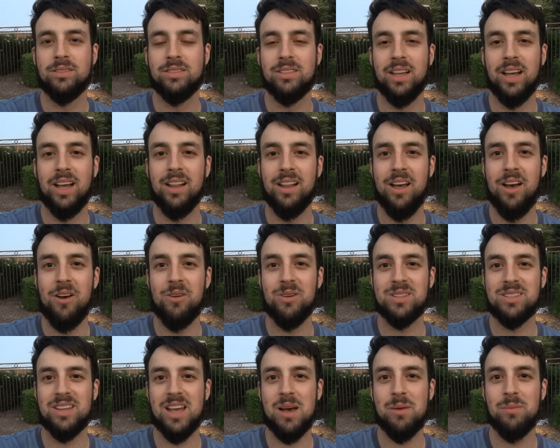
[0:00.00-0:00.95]
Hello,
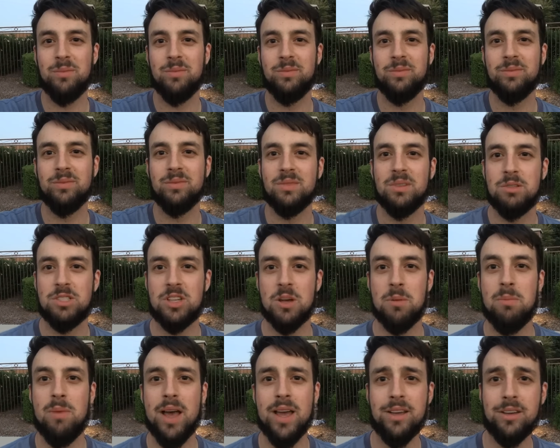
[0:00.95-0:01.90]
what's up? So
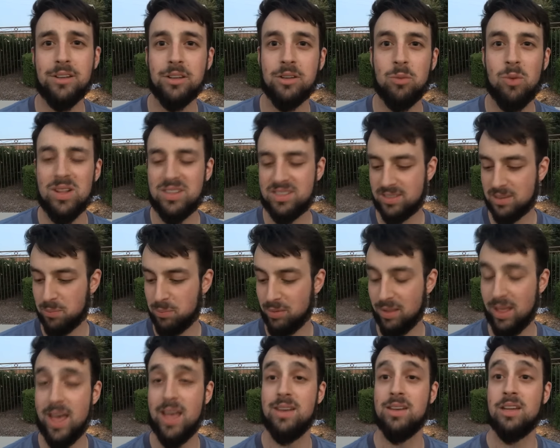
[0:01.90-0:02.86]
Michael, what's the
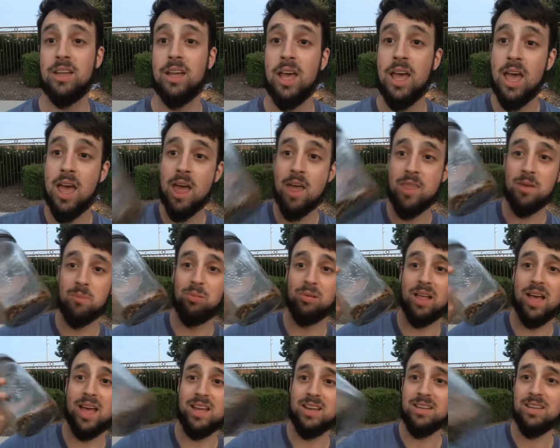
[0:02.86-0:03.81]
blend? The
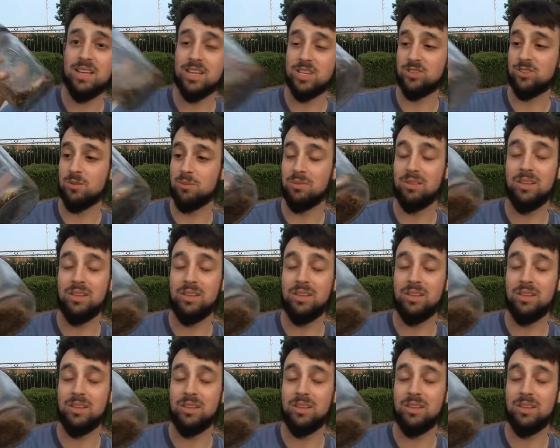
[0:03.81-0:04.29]
blend is from